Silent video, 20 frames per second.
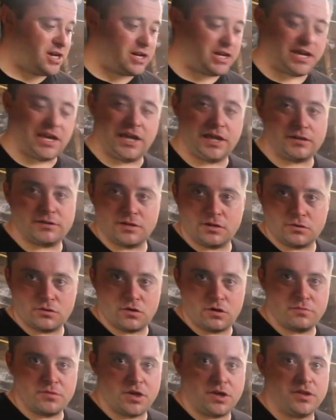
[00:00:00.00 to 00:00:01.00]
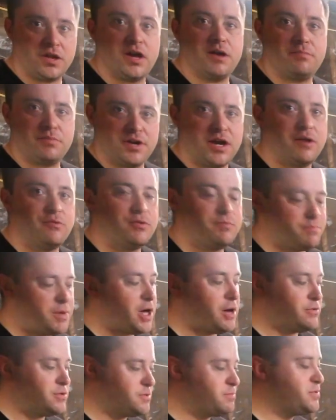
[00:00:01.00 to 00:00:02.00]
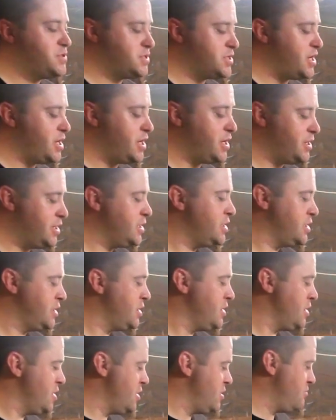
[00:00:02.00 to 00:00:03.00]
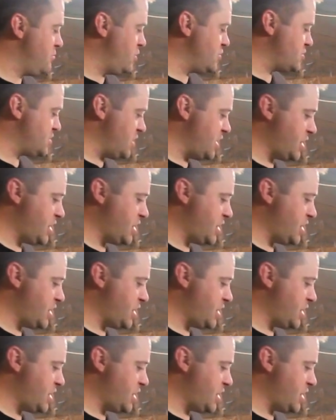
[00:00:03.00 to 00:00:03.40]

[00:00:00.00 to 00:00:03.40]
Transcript: I can't don't quote me on that, but I would I would say most